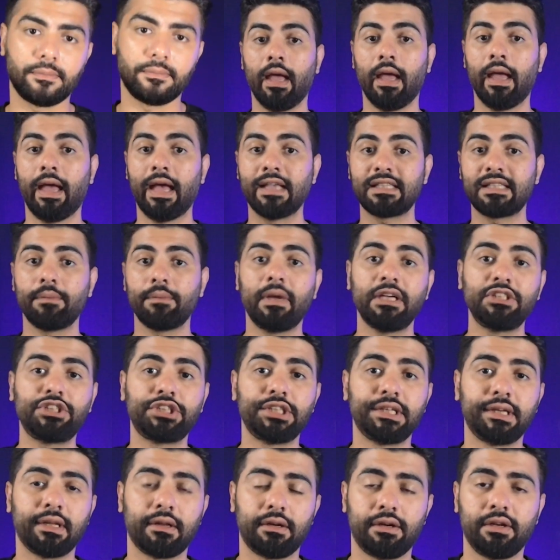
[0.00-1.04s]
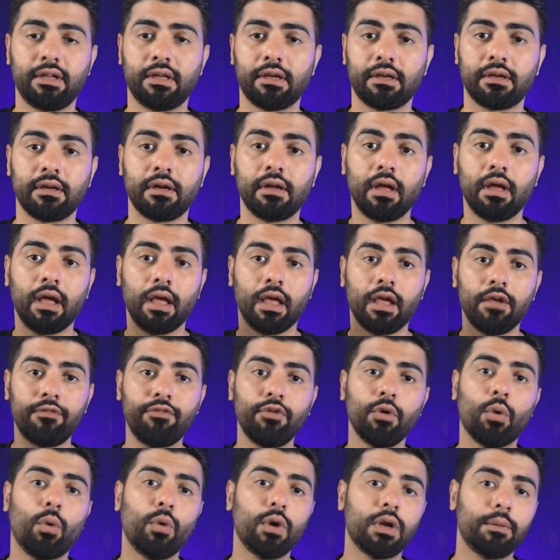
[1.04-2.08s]
As I mentioned earlier, if
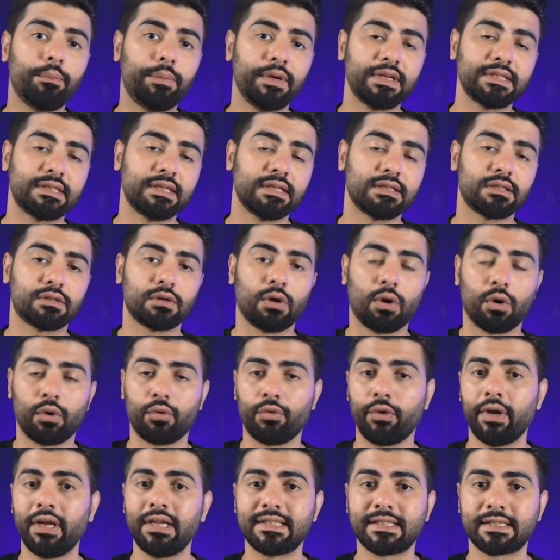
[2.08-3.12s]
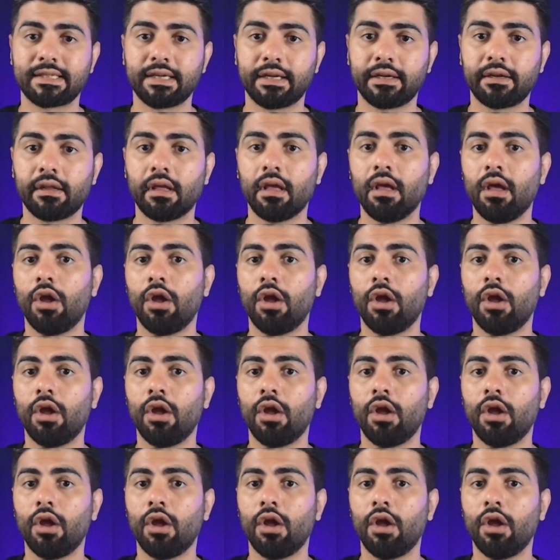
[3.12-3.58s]
you own a business or real estate,